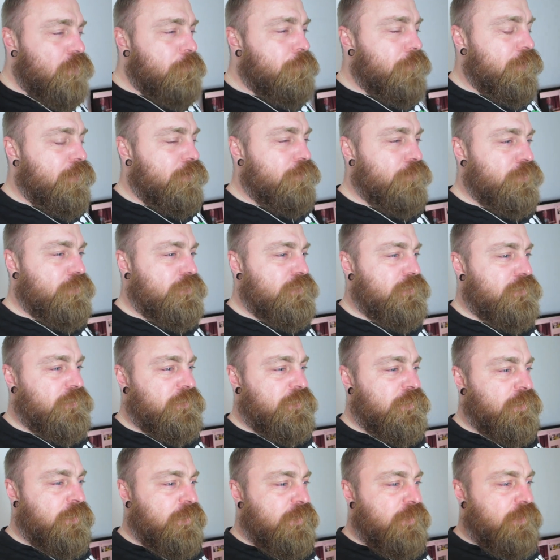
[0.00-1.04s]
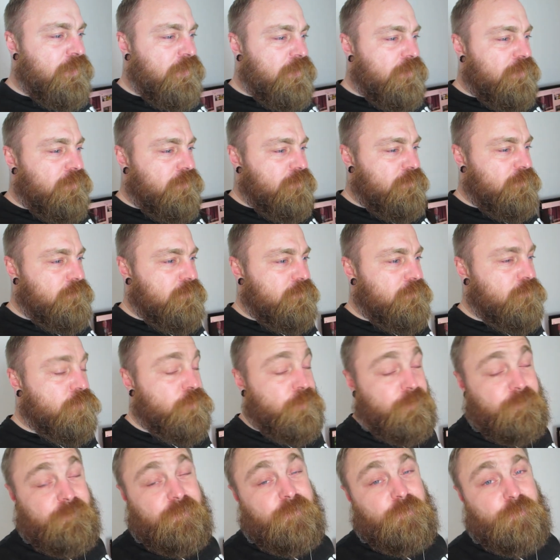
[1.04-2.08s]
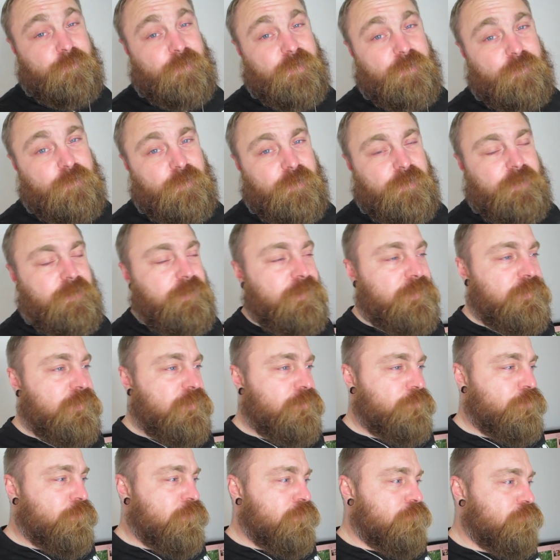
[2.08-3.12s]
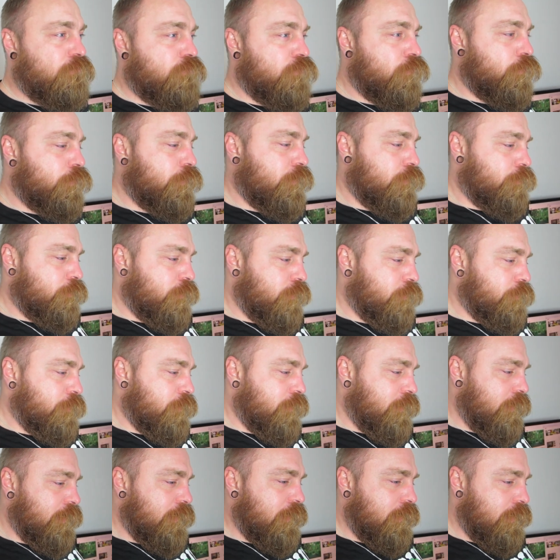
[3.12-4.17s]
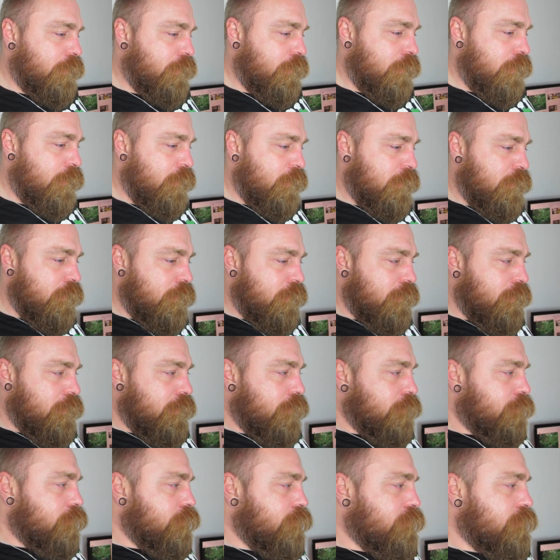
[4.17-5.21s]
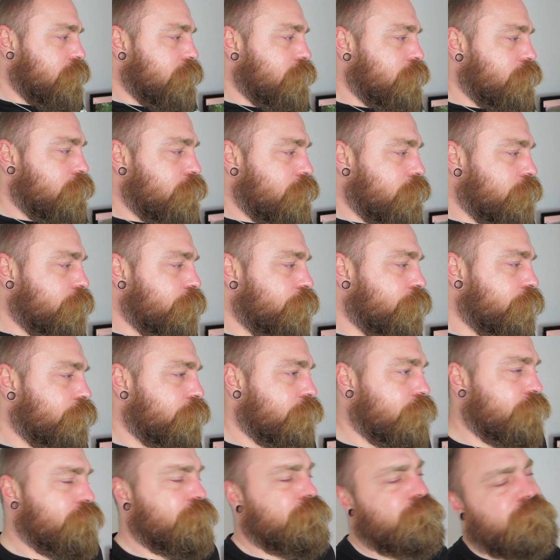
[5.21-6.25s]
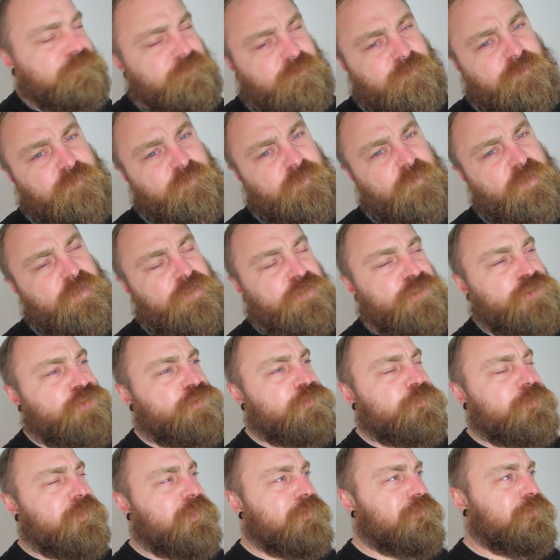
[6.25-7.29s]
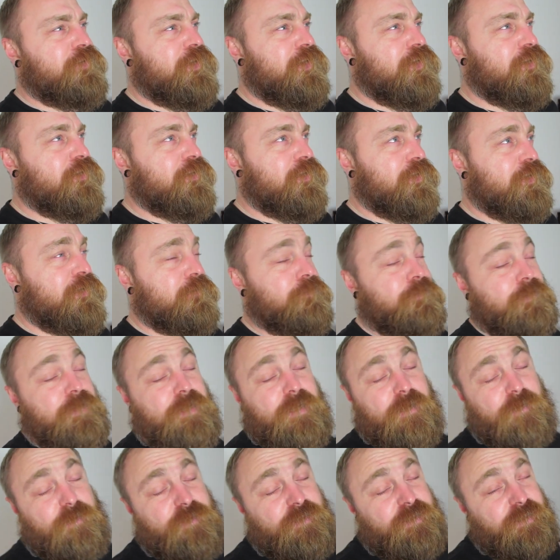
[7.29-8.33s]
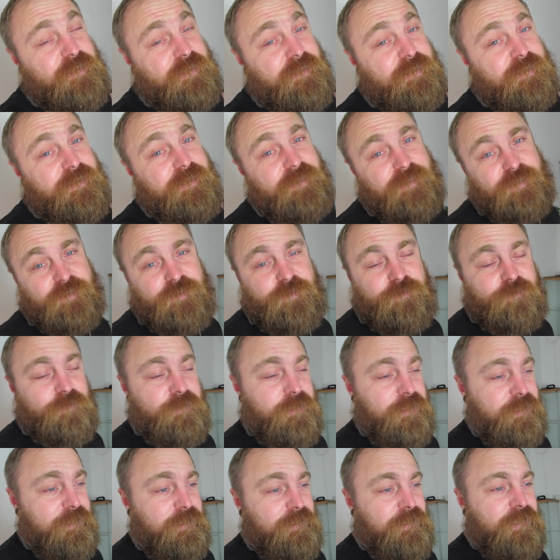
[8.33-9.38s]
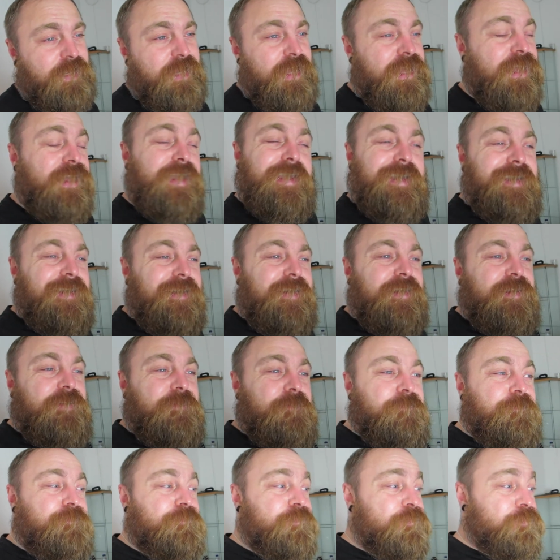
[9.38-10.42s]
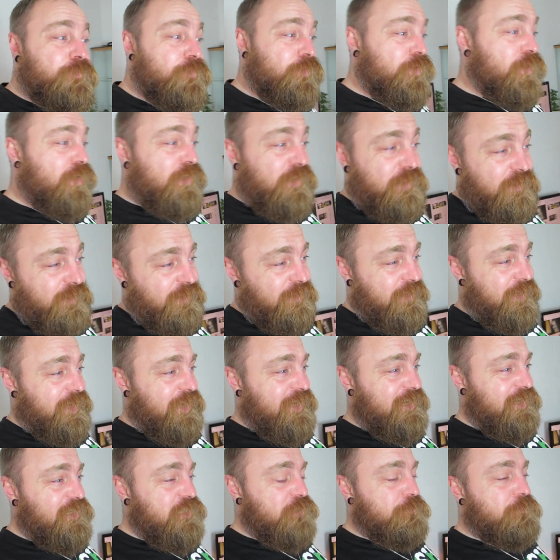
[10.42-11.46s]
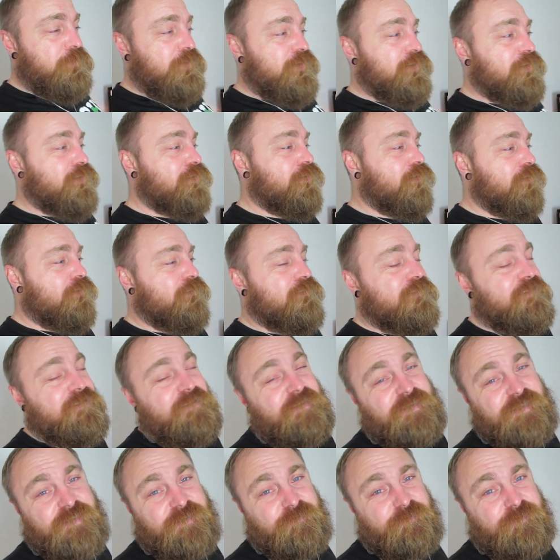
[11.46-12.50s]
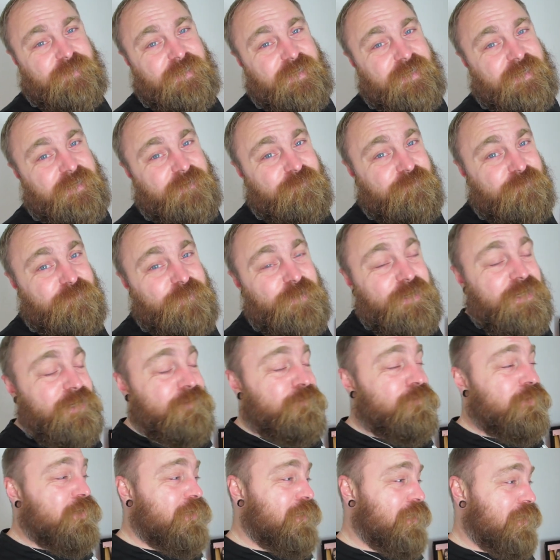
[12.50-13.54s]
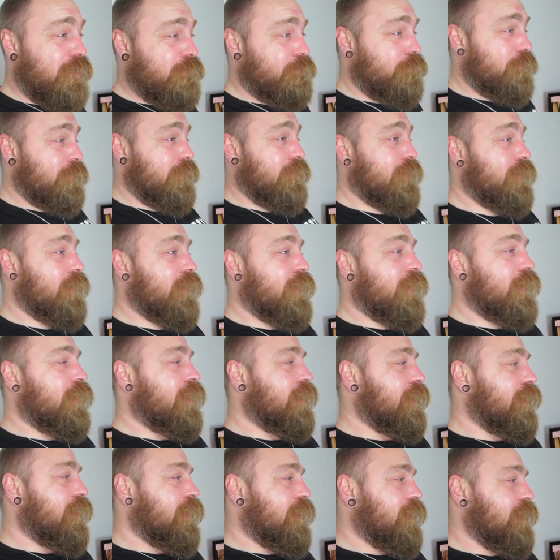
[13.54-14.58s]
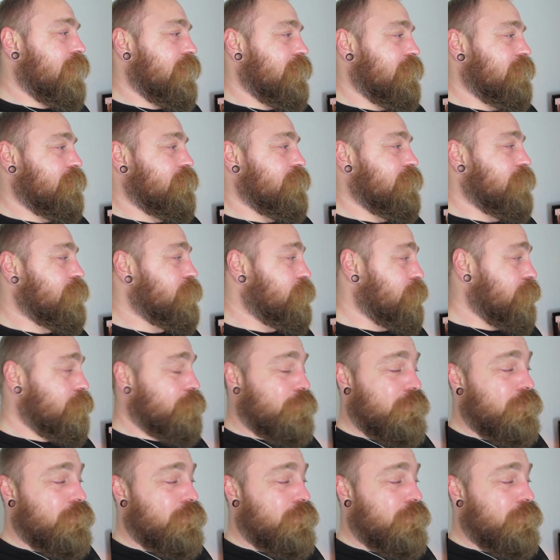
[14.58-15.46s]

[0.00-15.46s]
Paris, or even the real one in Florida when I went there. So not too big a fan of that. Well, I've seen it and it's okay. Other than that, it's been an awesome day. I'm really, really happy. It couldn't have